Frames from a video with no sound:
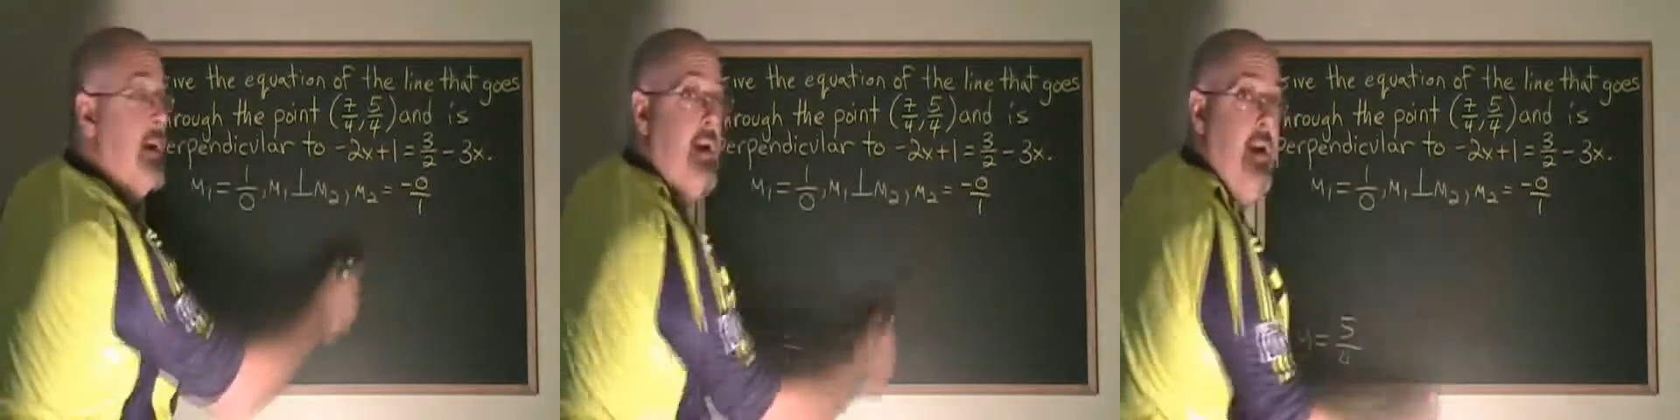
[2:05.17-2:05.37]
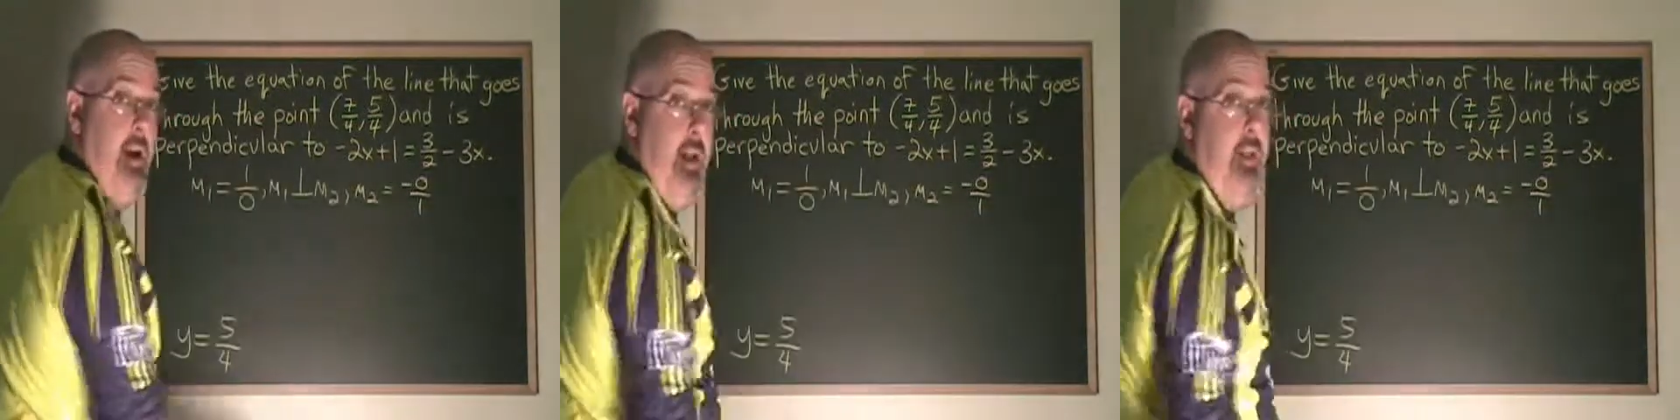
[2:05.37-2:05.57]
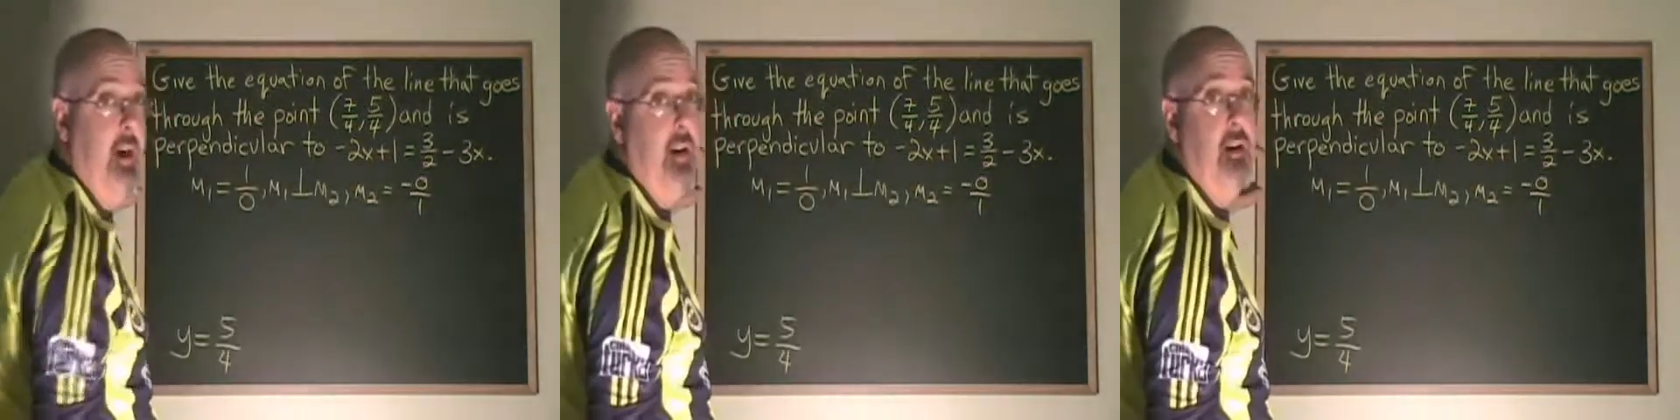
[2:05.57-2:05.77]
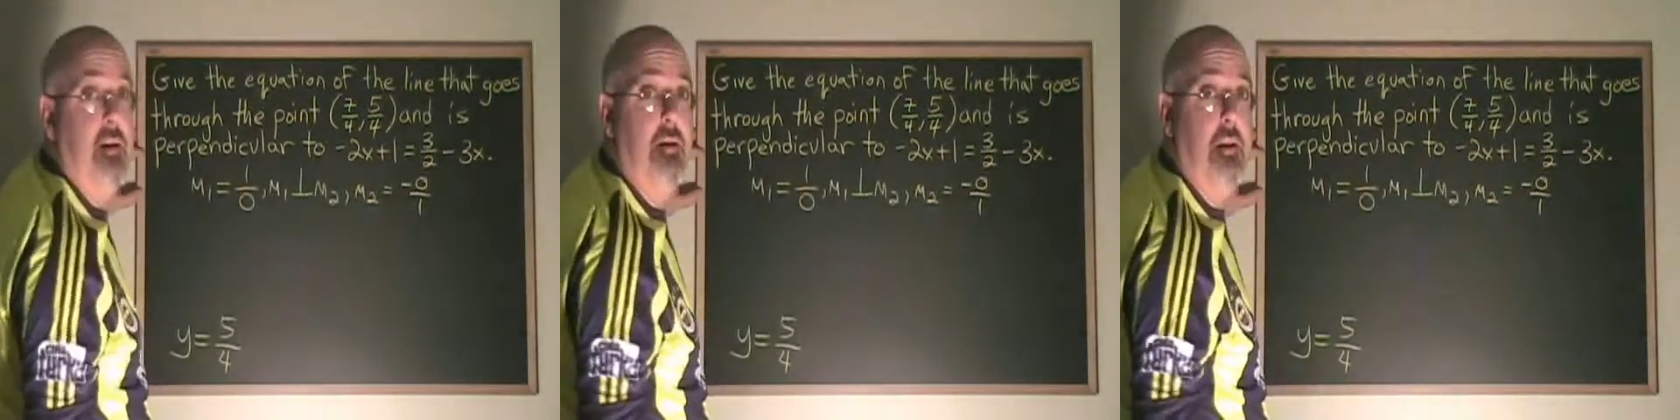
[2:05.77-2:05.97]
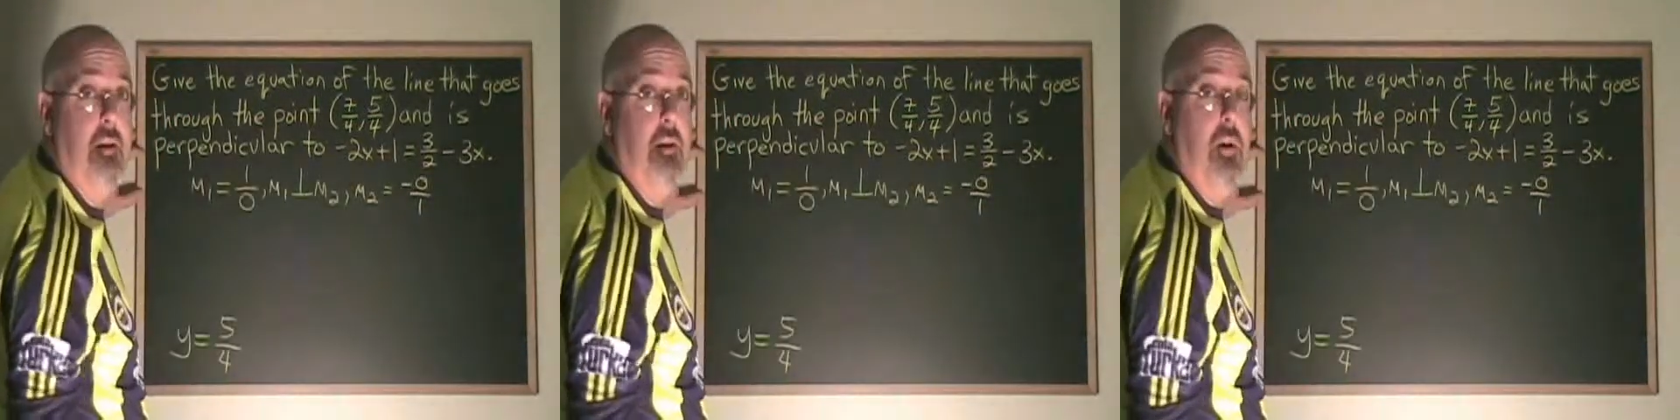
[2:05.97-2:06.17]
and that is
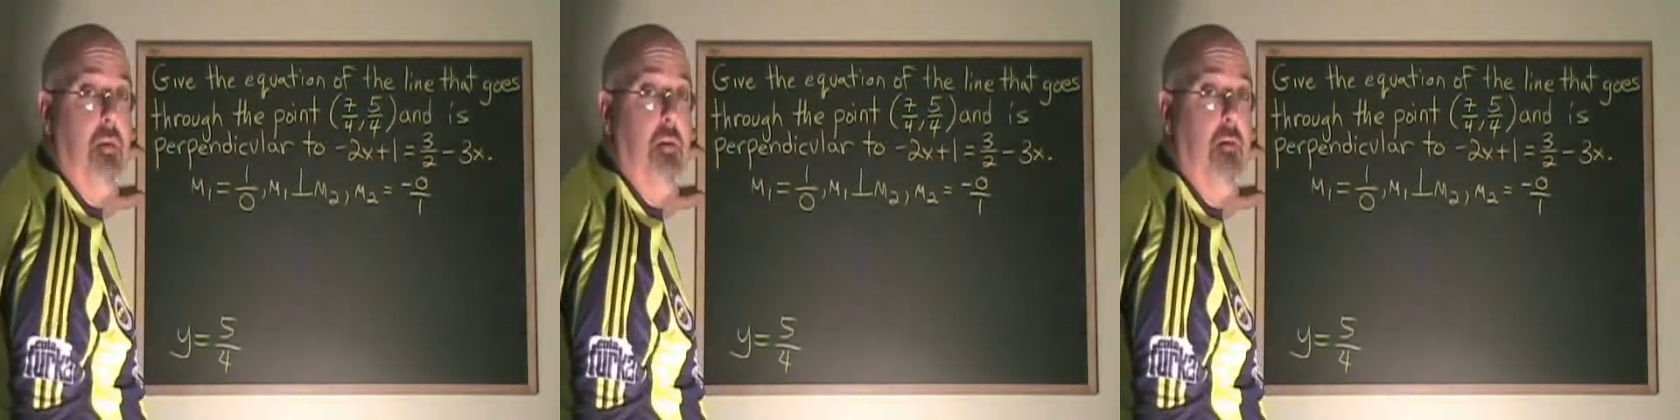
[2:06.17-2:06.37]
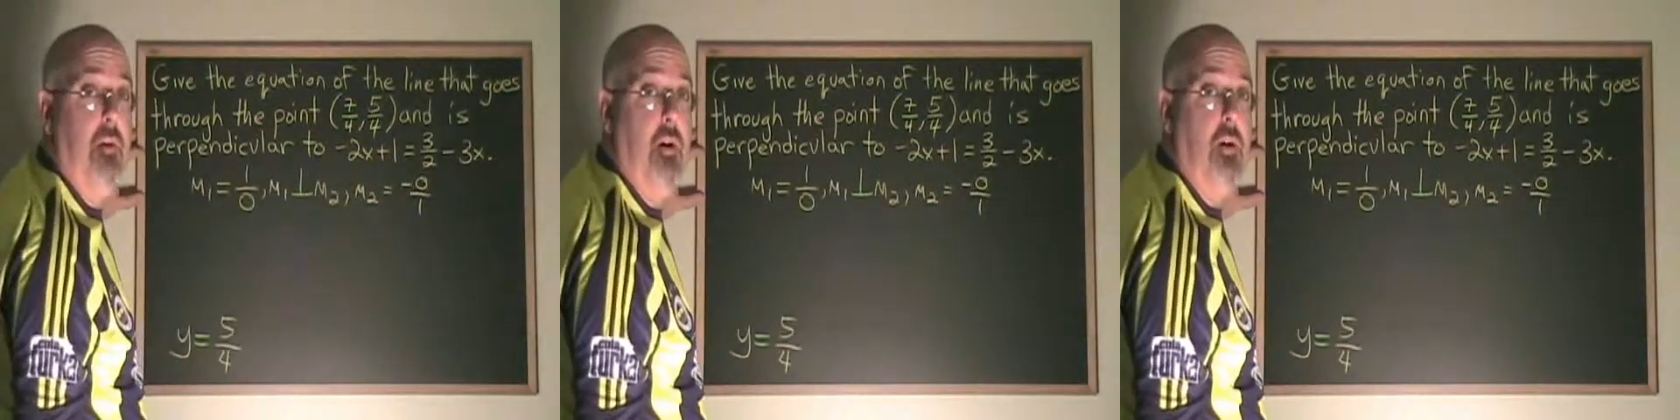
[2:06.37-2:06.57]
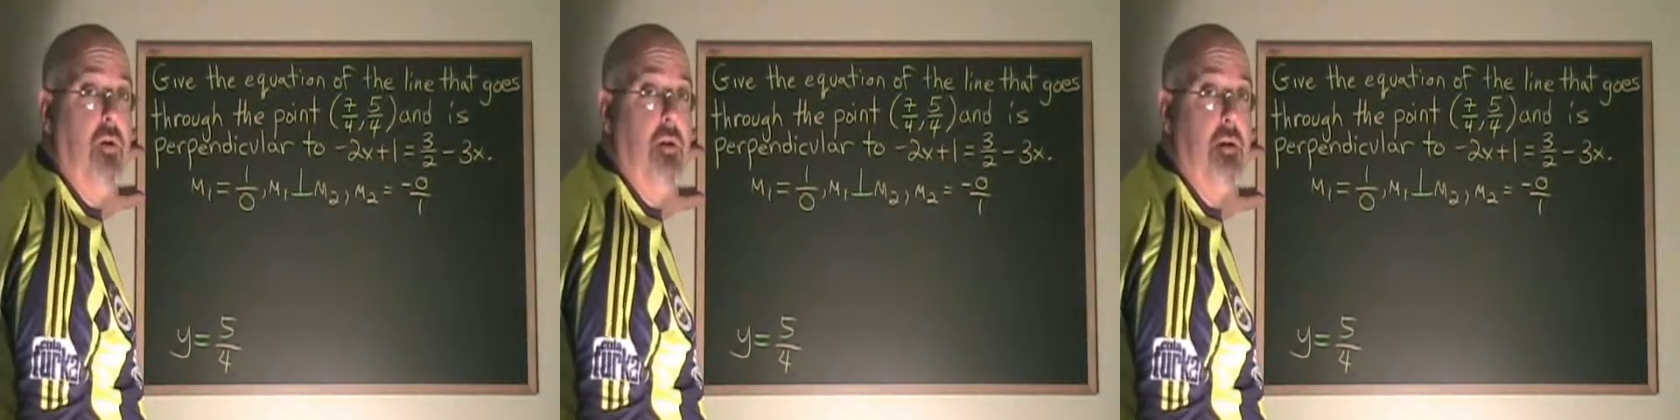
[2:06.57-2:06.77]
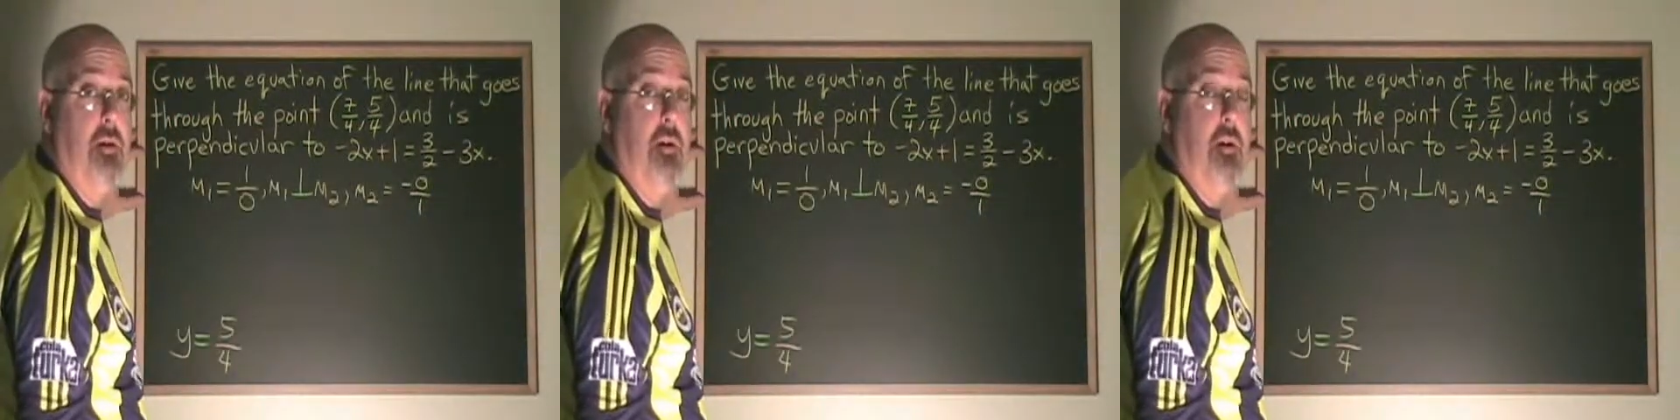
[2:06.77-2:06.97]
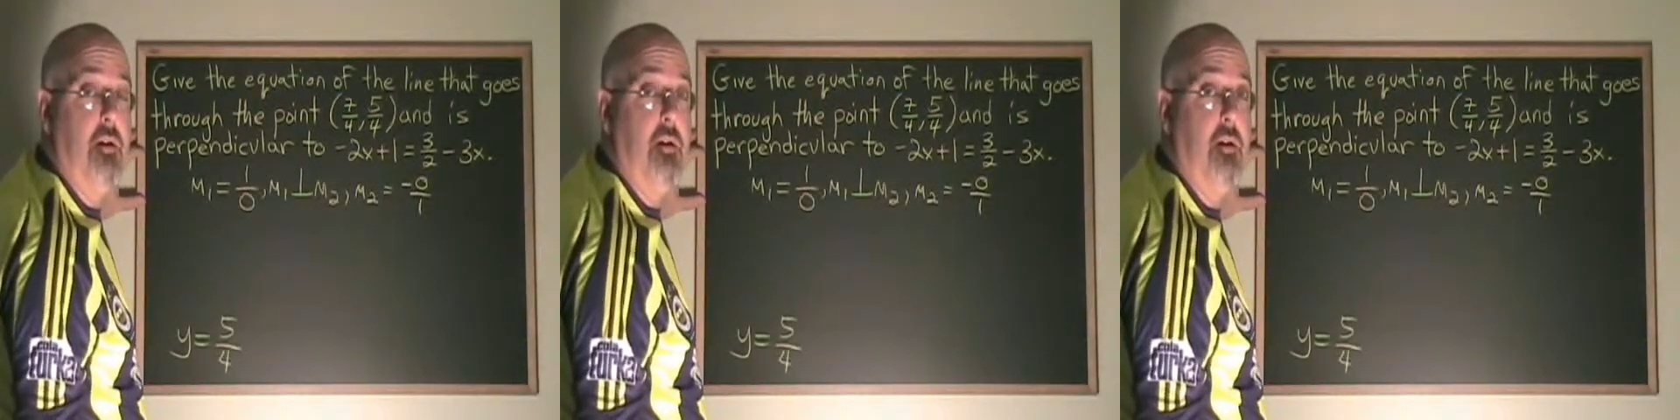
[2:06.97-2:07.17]
the slope of all
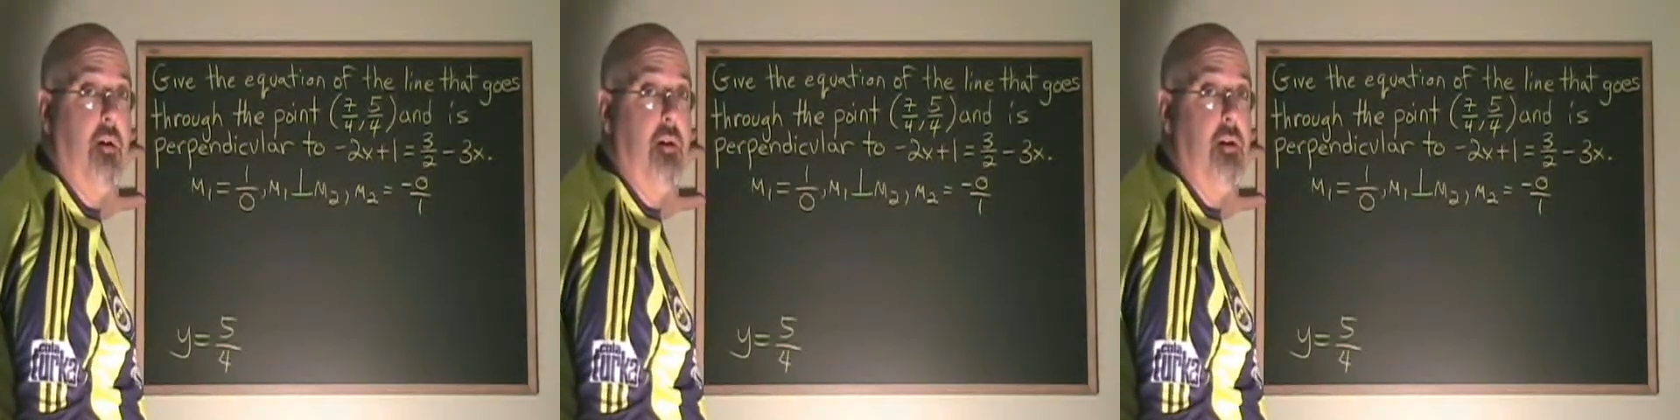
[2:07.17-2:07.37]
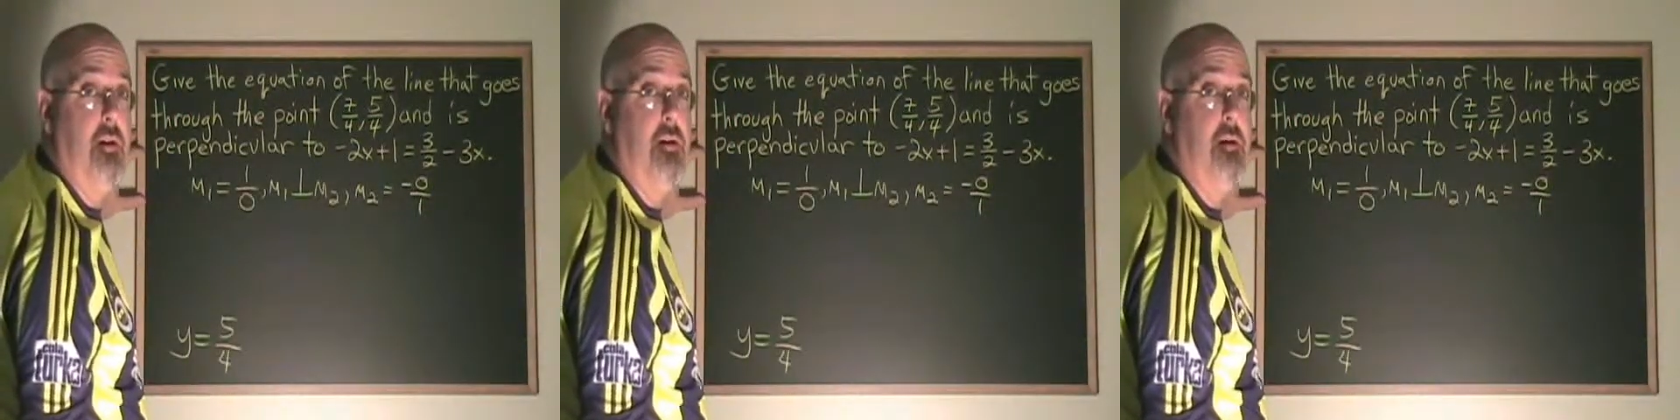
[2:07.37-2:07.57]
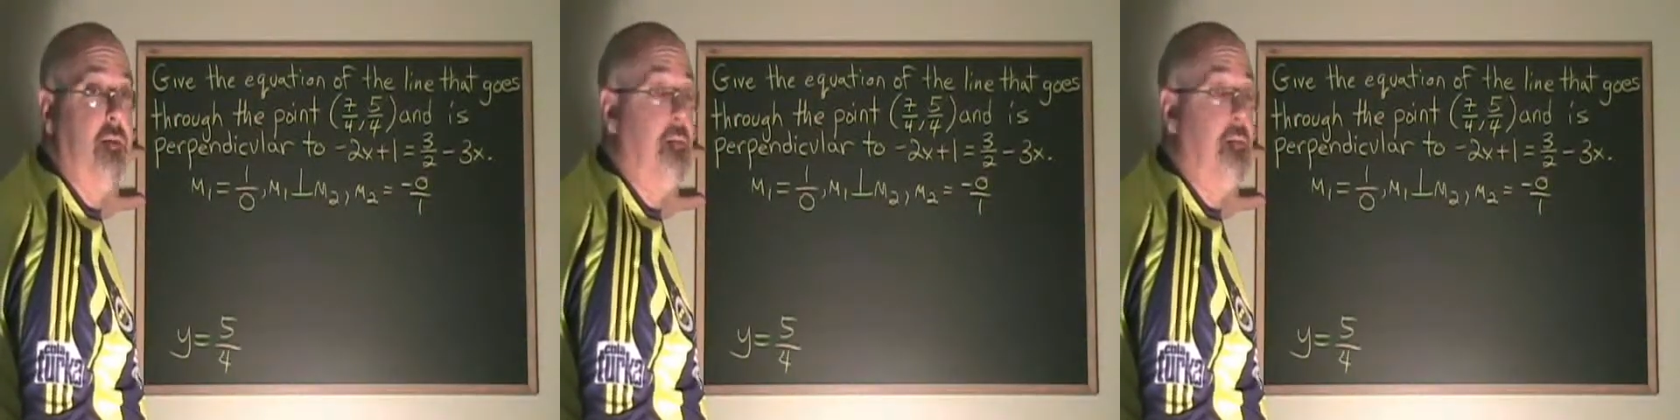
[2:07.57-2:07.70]
horizontal lines.